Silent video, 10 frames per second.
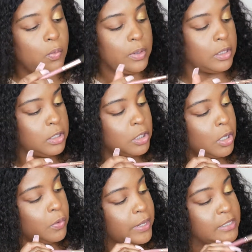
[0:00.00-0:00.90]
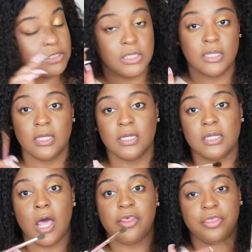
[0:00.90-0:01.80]
We're gonna go into
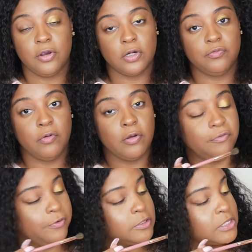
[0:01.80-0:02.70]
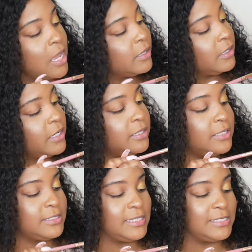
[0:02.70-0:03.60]
the third row, first color, and
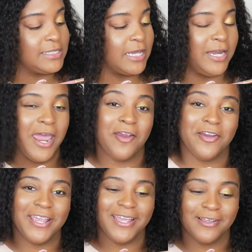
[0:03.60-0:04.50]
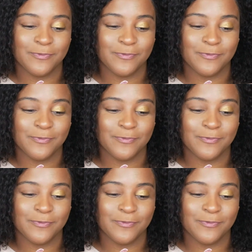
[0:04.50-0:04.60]
this is Canary.